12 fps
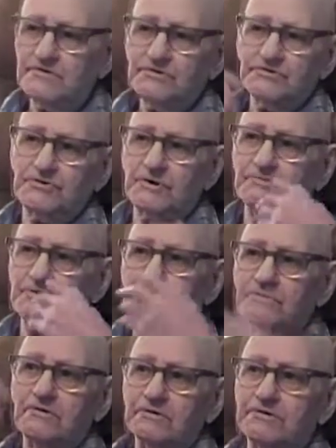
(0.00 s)
stomach
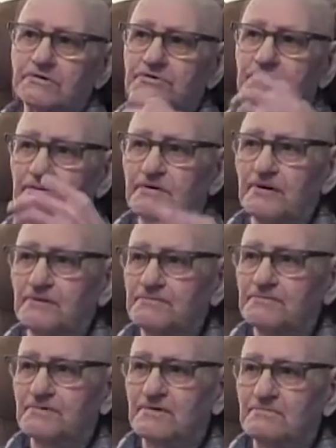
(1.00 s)
started stirring
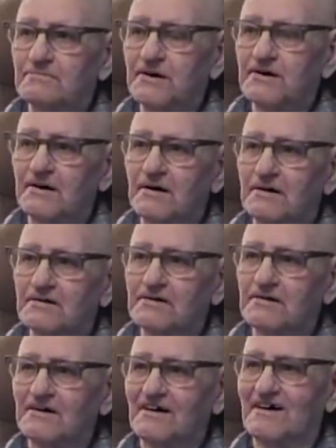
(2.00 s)
up. And man,
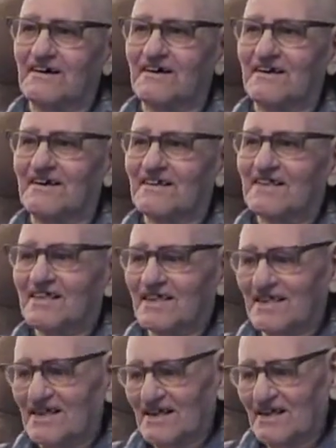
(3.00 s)

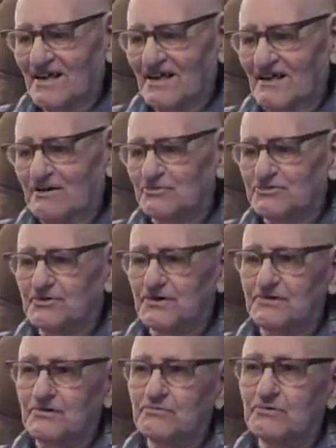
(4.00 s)
I was
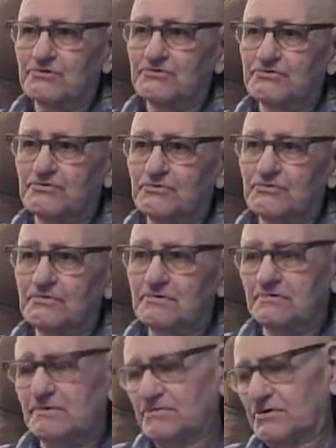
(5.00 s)
sitting on one stool
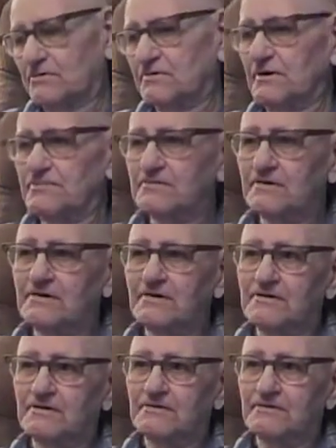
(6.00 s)
and throwing up in
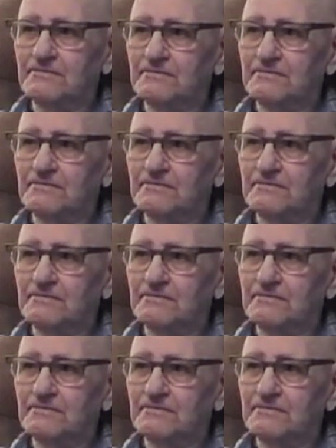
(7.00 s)
another.